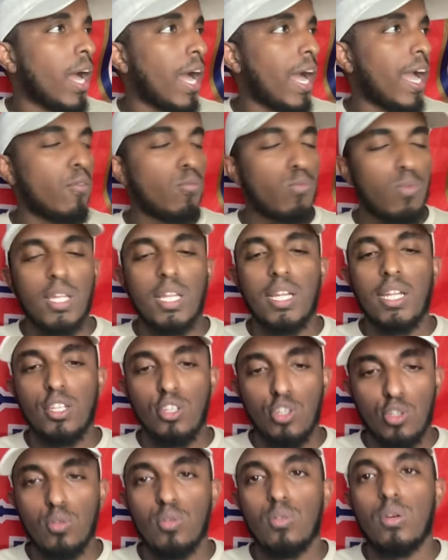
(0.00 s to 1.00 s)
I really
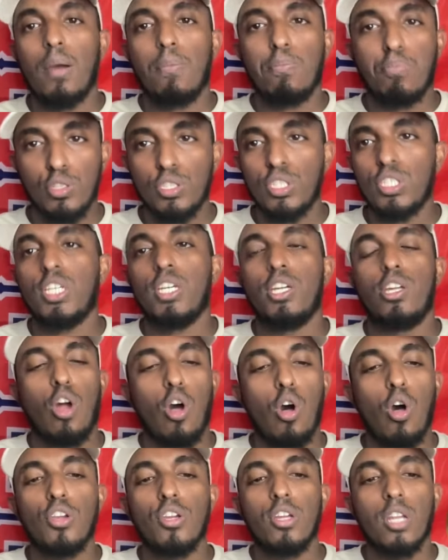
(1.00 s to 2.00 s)
do appreciate
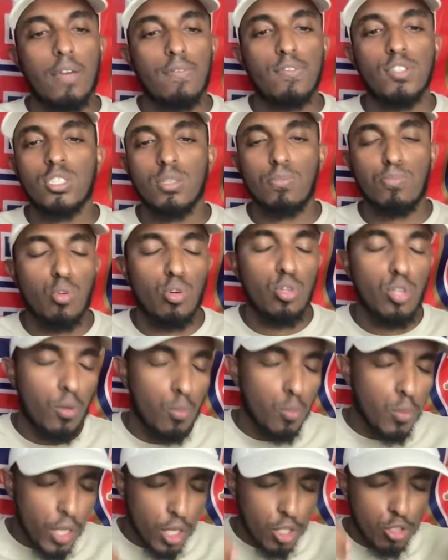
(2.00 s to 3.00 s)
all your love and support.
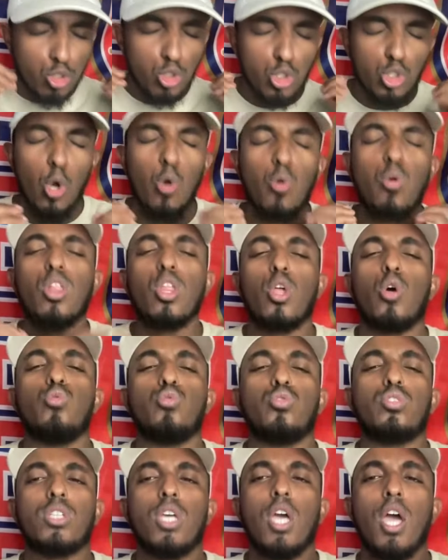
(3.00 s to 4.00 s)
We are so
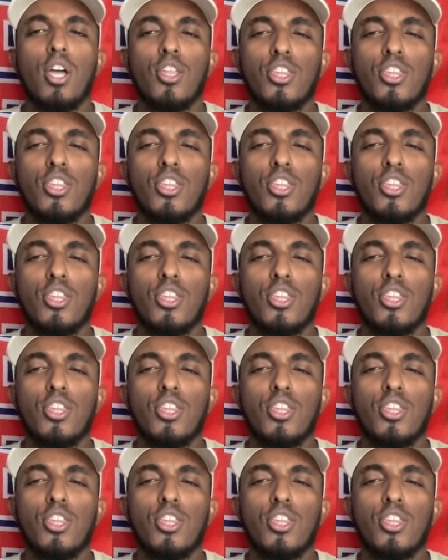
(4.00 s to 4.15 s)
close